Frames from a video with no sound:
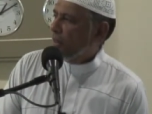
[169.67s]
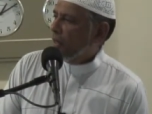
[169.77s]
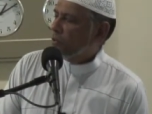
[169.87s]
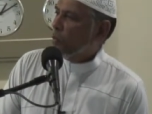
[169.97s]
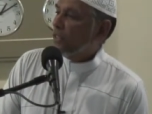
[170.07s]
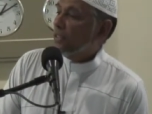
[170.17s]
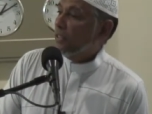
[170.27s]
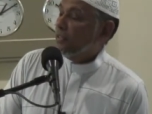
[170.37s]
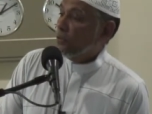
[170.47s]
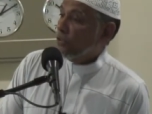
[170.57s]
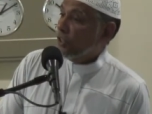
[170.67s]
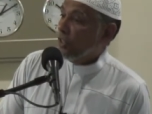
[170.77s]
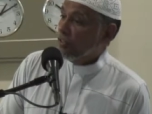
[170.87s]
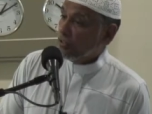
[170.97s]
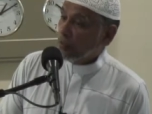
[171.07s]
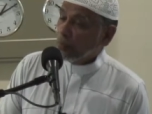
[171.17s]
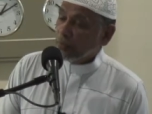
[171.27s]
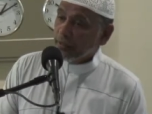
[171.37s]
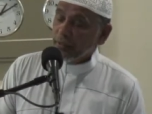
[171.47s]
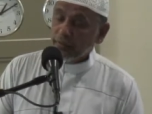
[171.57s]
at wanting to change the
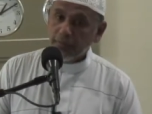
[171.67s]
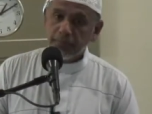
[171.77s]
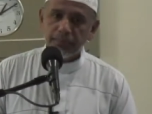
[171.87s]
world